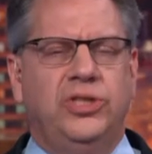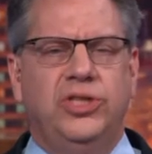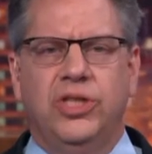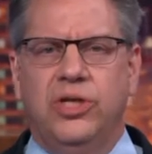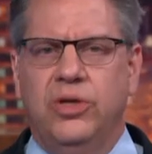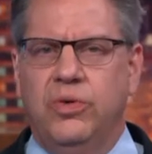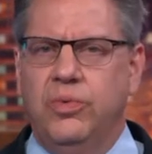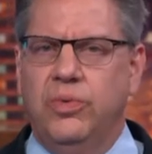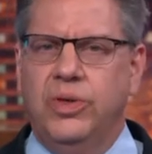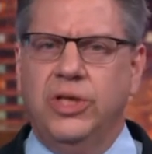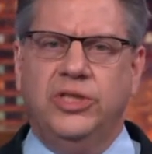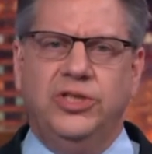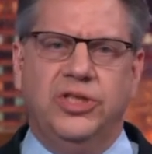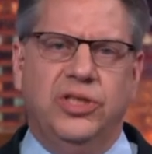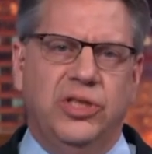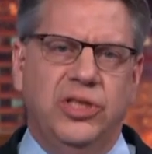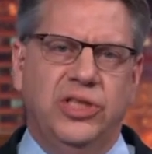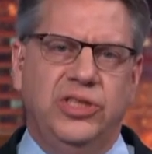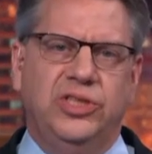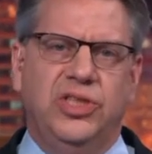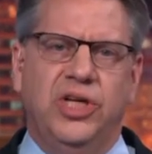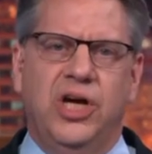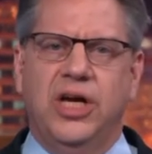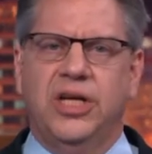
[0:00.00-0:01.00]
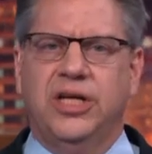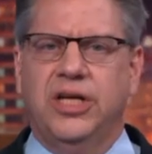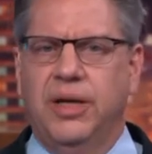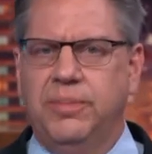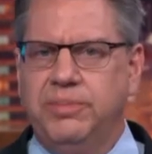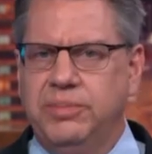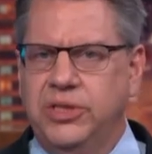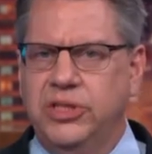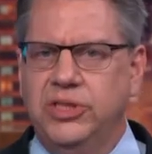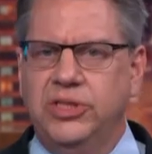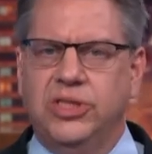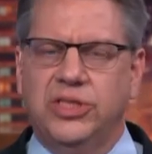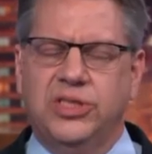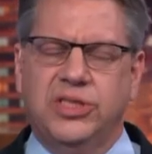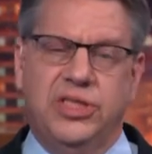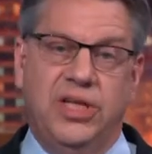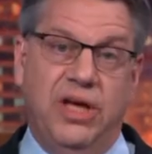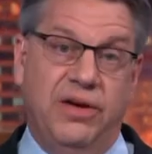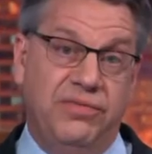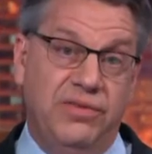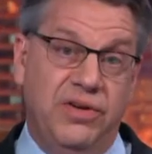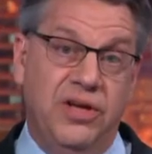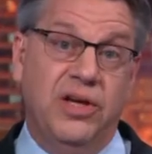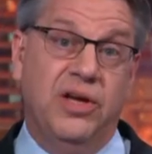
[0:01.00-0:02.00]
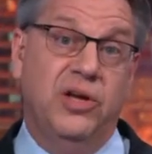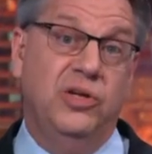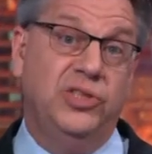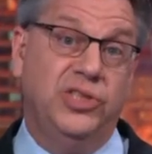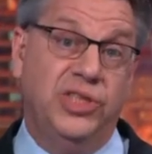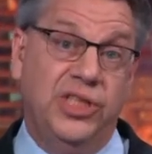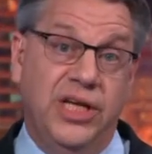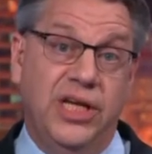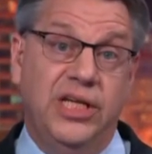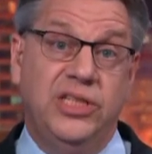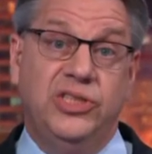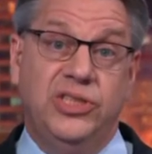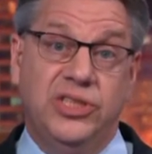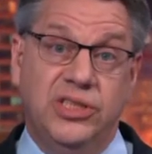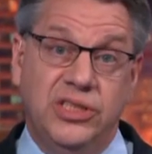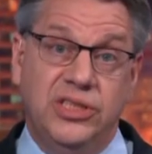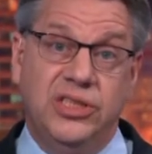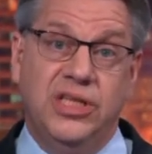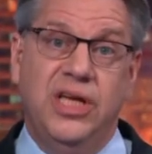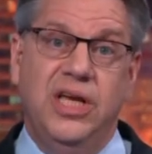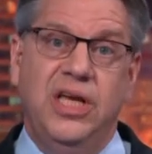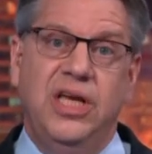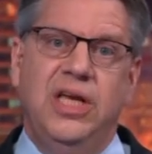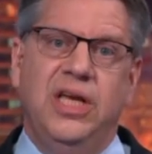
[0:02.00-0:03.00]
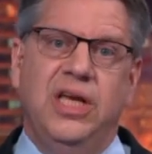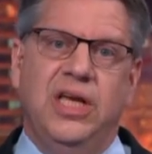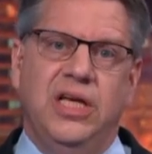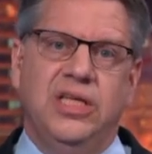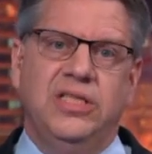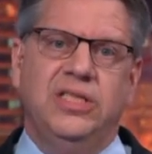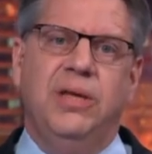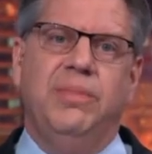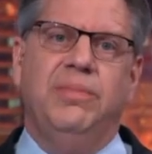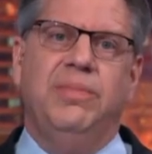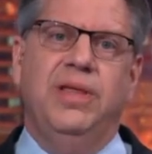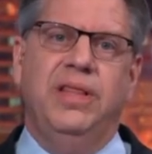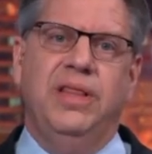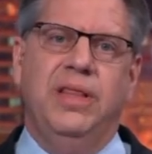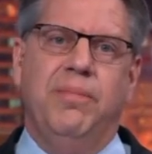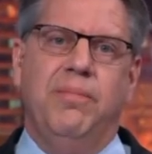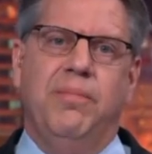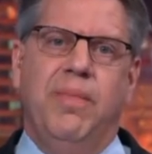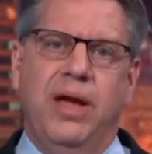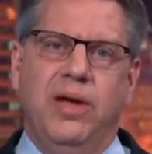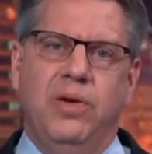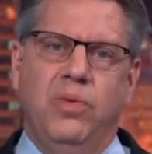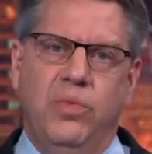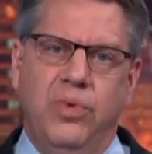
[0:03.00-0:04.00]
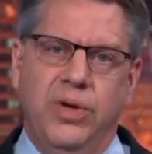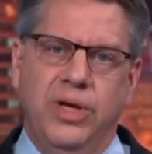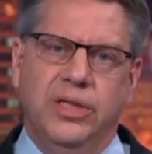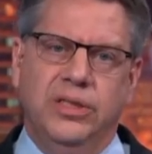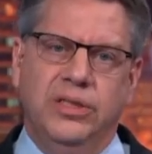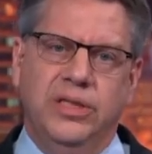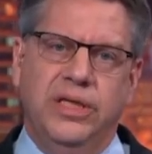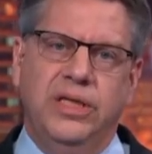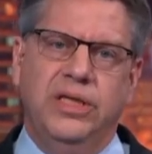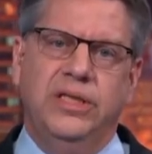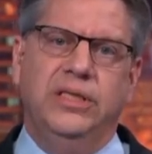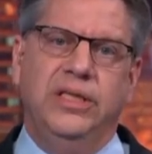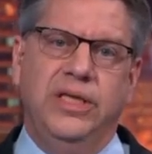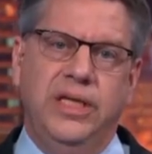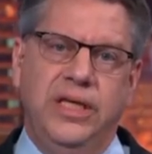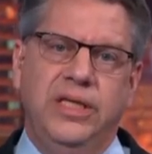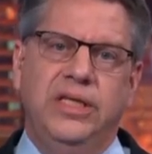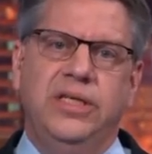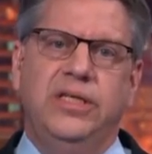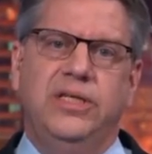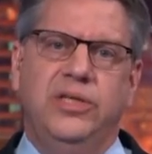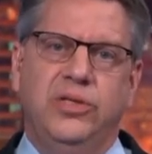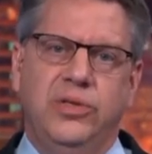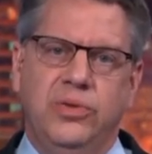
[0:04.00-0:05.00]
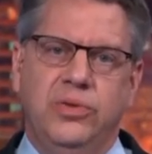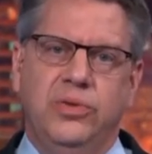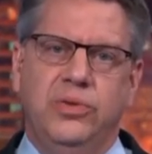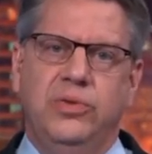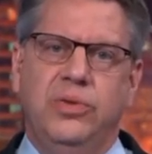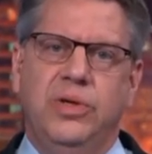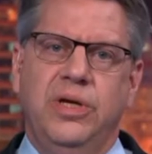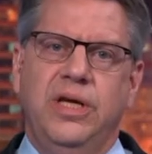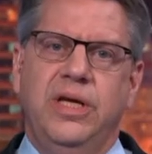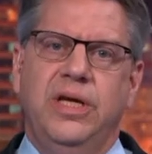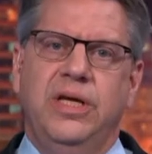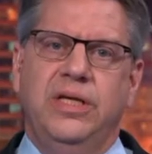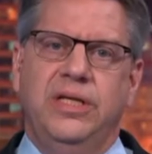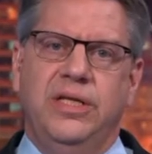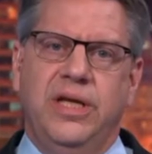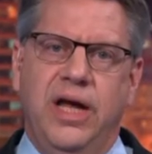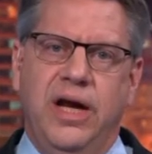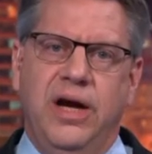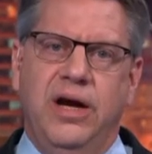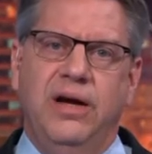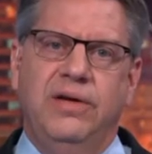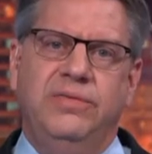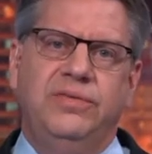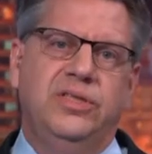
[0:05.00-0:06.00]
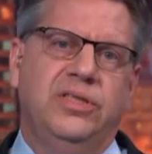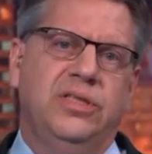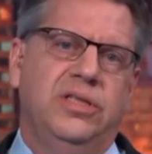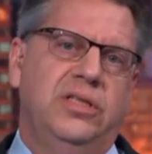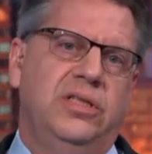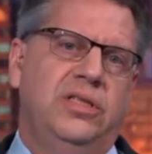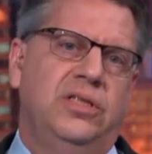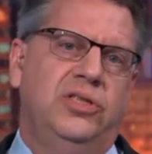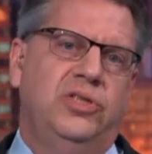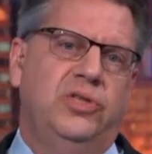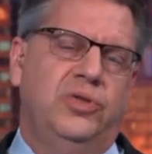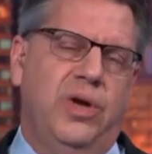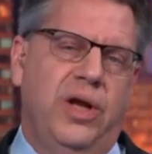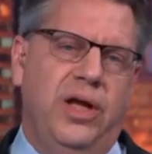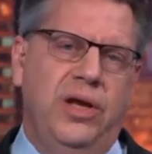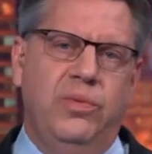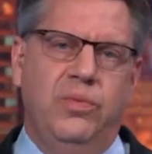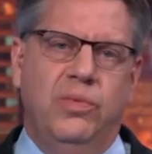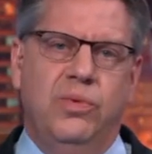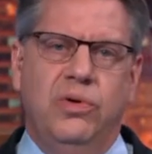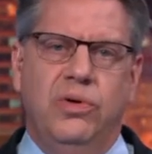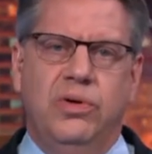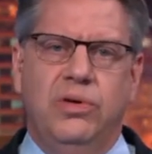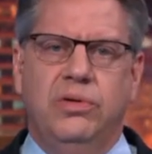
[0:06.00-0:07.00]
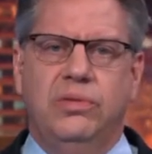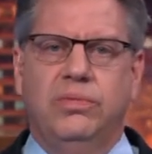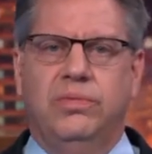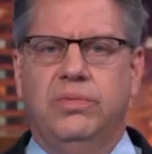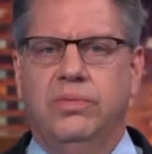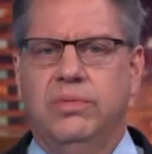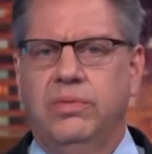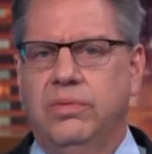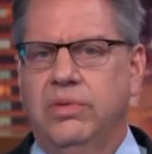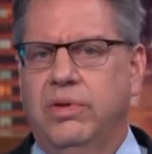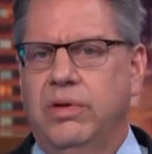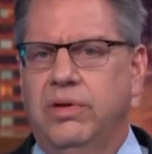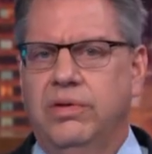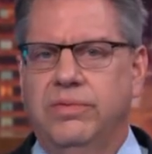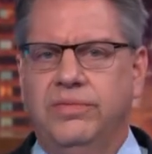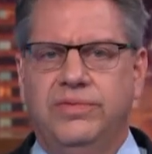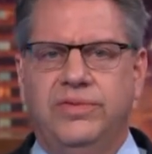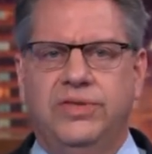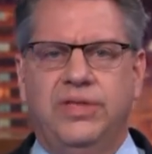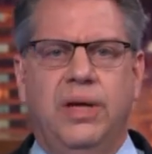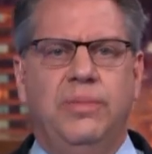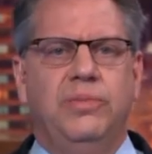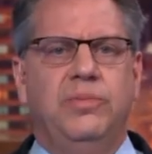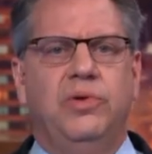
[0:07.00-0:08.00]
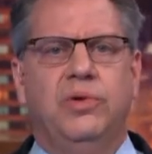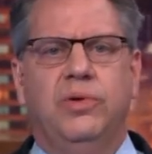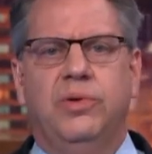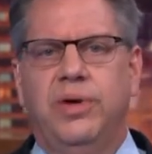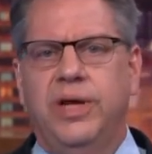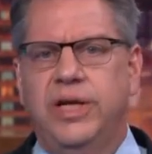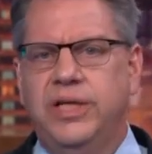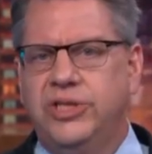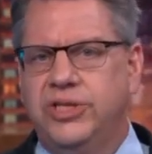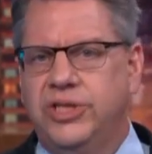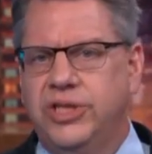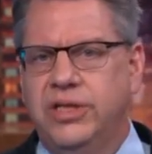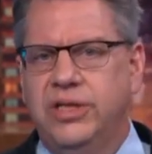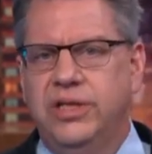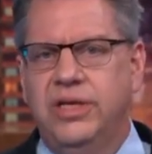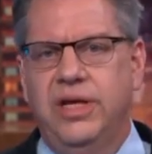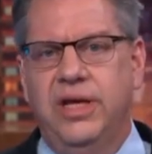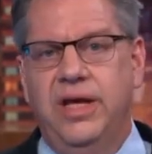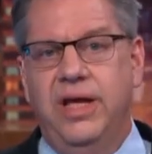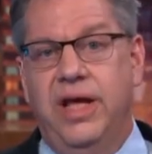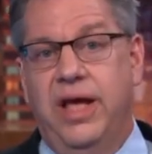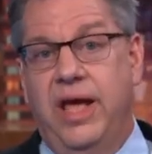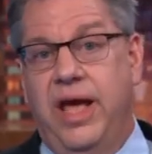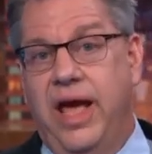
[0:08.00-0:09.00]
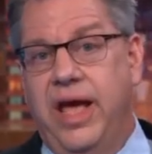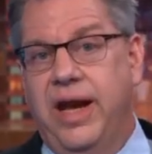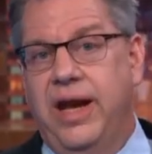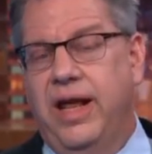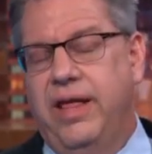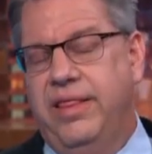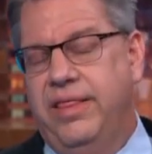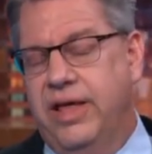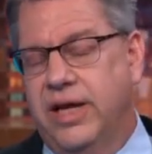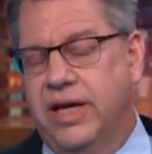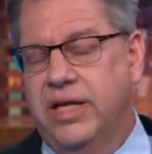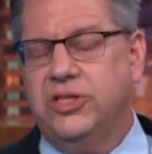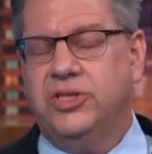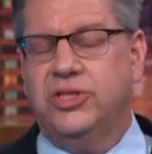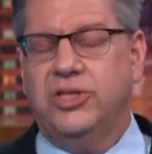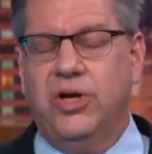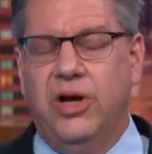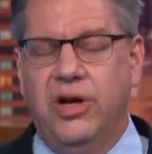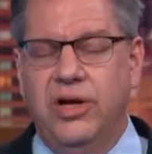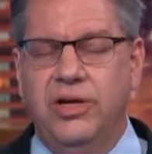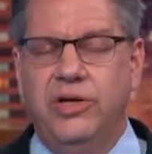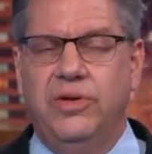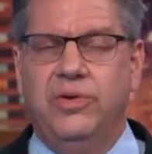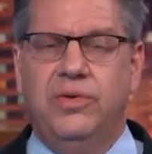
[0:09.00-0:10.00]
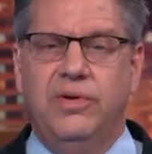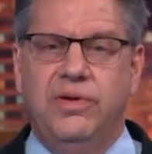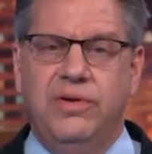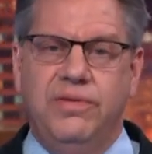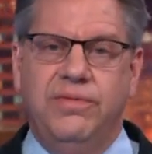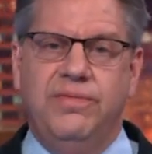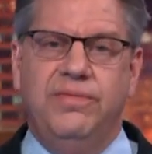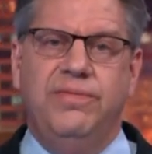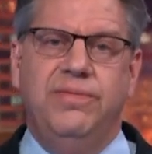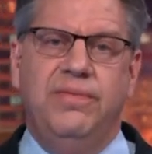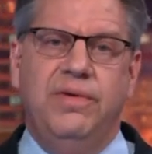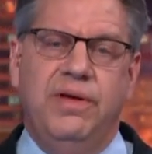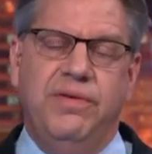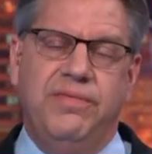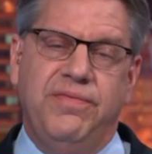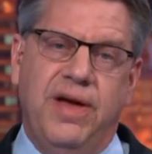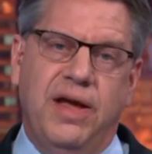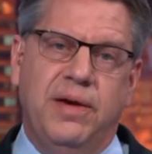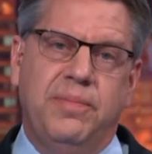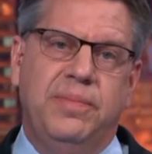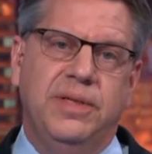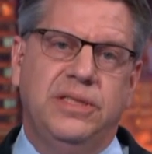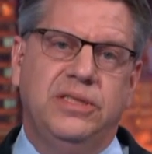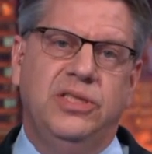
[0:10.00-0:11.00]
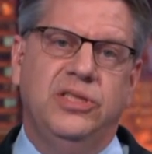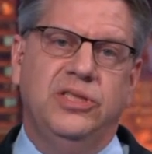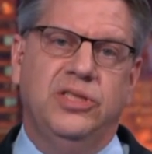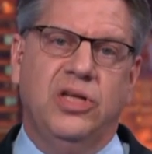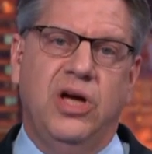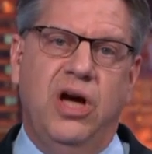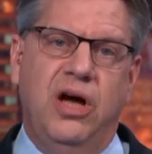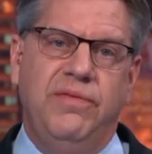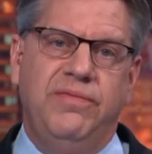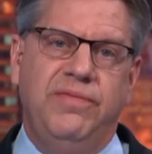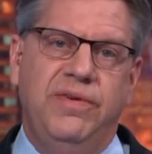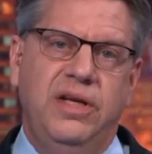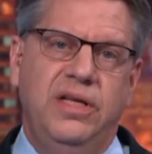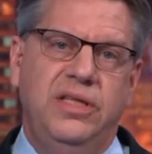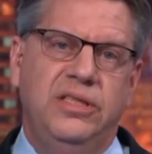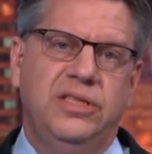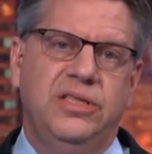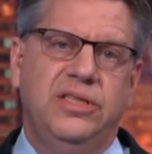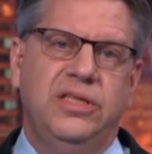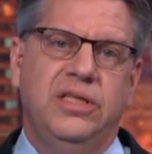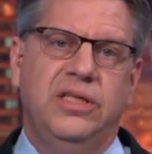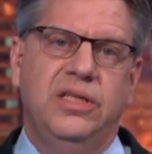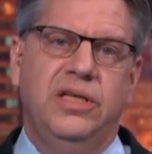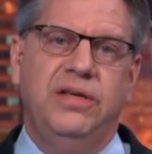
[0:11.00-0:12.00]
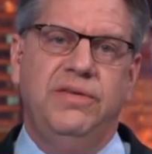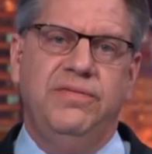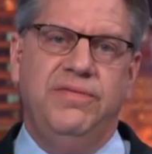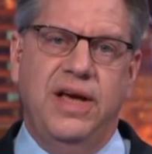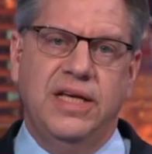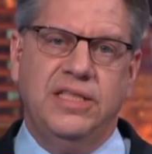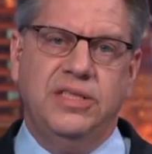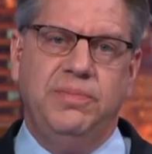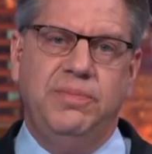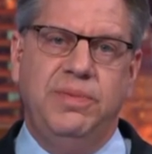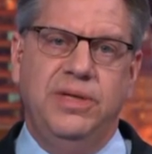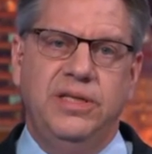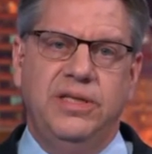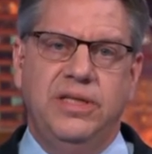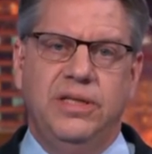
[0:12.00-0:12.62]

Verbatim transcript: had originally chalked up to just tough negotiations as something that might really lead to tariffs and a trade war of some duration. And I think it's starting to affect business confidence and investment